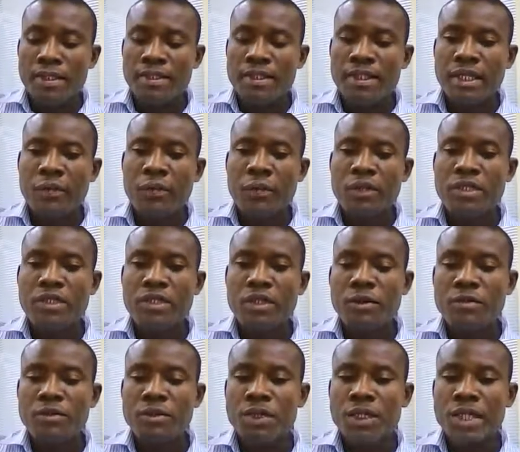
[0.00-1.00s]
Now, when it
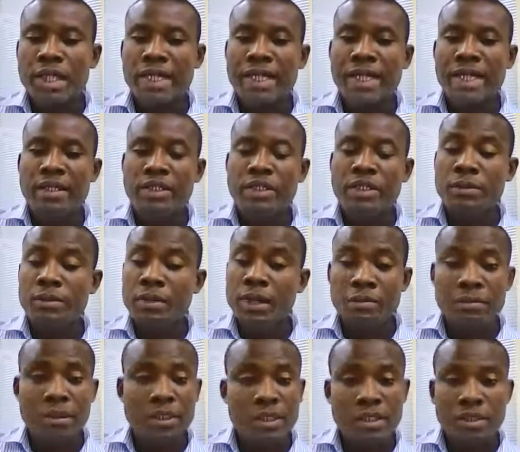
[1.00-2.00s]
comes to legal, some
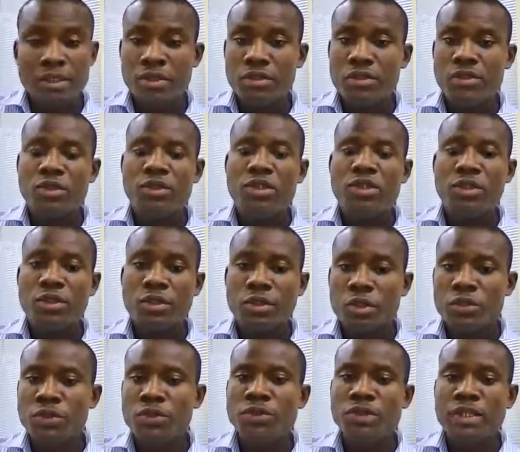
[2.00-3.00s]
applications
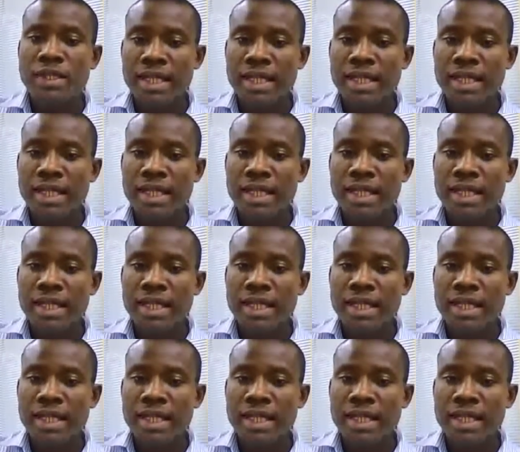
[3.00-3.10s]
doesn't